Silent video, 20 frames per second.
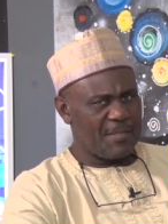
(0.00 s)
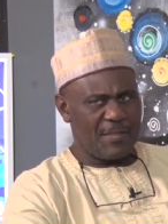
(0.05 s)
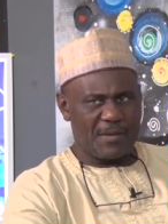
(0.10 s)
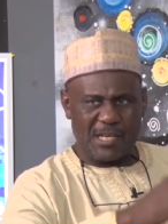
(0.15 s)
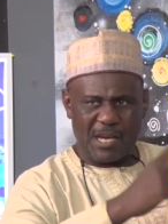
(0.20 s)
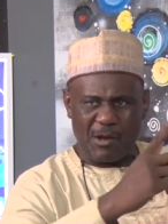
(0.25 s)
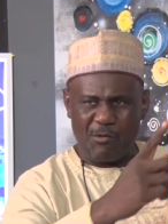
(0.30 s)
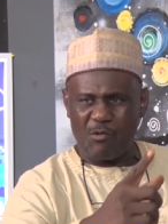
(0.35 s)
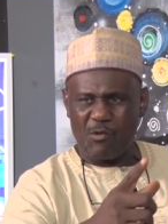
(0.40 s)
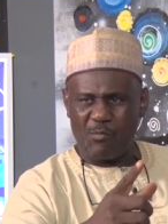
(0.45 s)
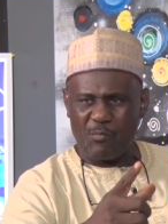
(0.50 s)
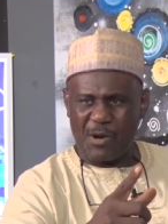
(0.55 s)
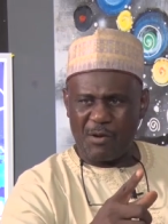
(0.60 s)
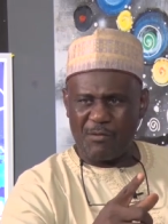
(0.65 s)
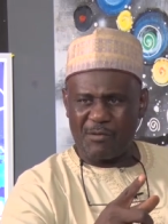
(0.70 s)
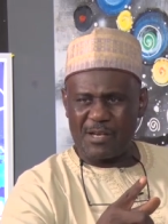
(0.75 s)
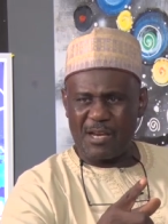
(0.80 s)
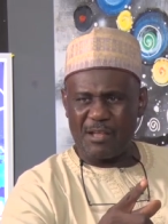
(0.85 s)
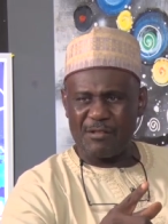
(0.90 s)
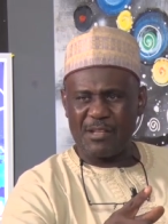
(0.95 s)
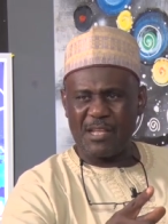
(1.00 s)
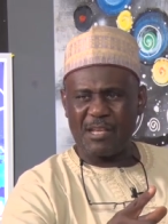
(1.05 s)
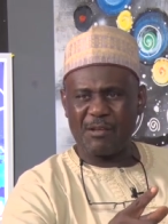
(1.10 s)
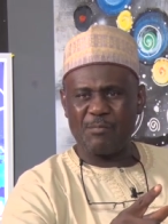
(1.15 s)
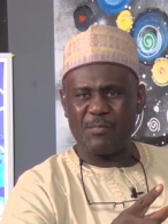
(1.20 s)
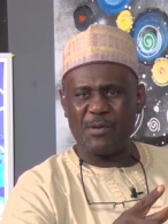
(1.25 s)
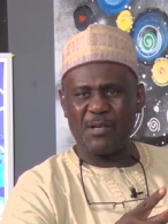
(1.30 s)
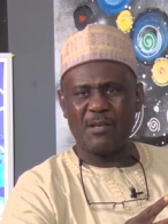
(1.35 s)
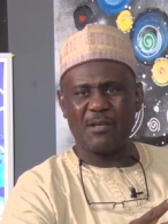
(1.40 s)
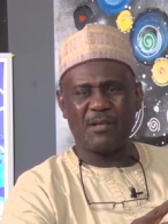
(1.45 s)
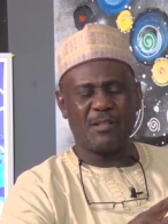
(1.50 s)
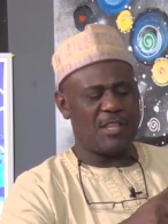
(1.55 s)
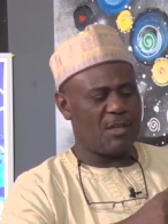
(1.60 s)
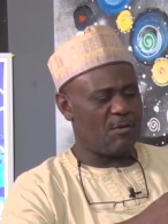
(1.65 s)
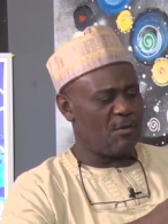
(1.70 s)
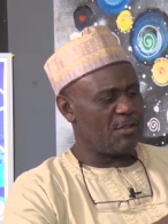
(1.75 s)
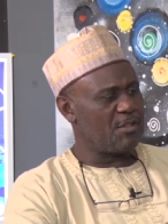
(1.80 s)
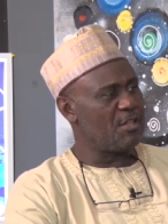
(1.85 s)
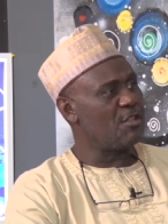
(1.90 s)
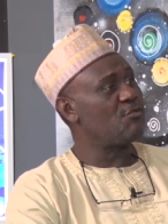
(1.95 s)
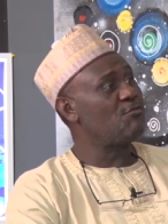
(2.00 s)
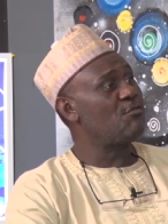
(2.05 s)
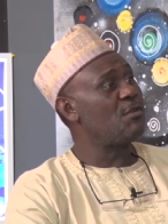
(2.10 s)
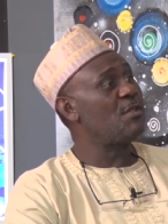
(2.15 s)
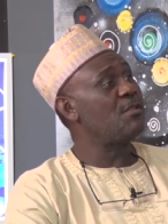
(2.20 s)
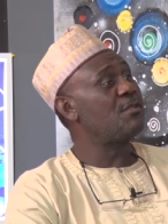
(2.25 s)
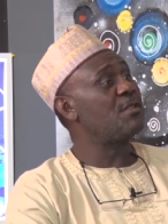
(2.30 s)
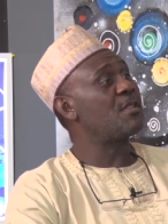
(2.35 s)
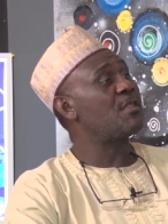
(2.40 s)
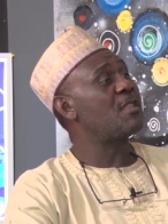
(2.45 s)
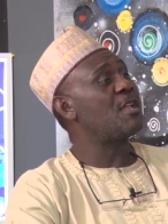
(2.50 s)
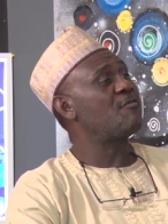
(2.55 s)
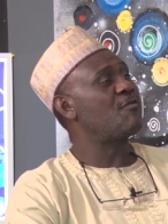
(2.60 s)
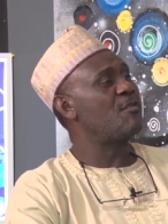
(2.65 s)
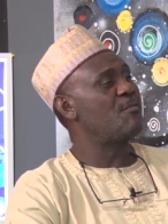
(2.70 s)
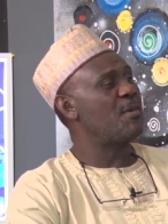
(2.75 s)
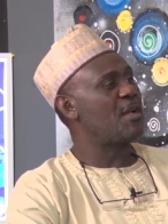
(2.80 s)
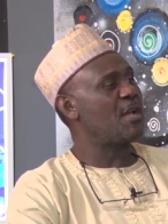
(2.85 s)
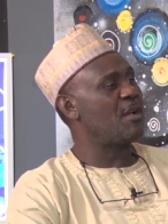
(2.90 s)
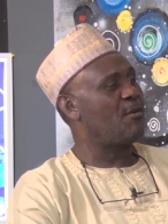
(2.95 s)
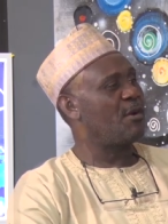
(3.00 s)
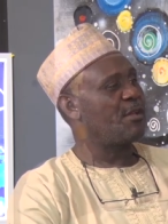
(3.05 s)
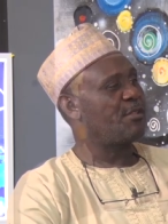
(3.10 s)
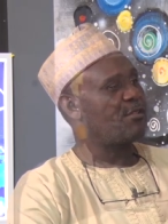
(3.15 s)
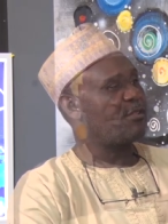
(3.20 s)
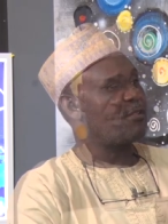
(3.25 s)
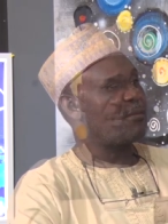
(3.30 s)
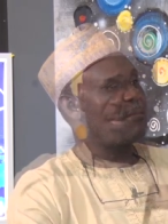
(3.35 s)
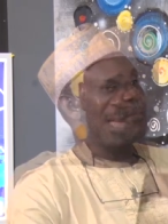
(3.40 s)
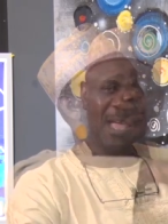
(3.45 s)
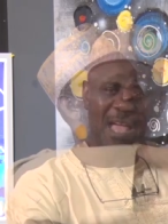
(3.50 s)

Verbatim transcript: At the time we privatized Egbin, they were just doing 600 megawatts.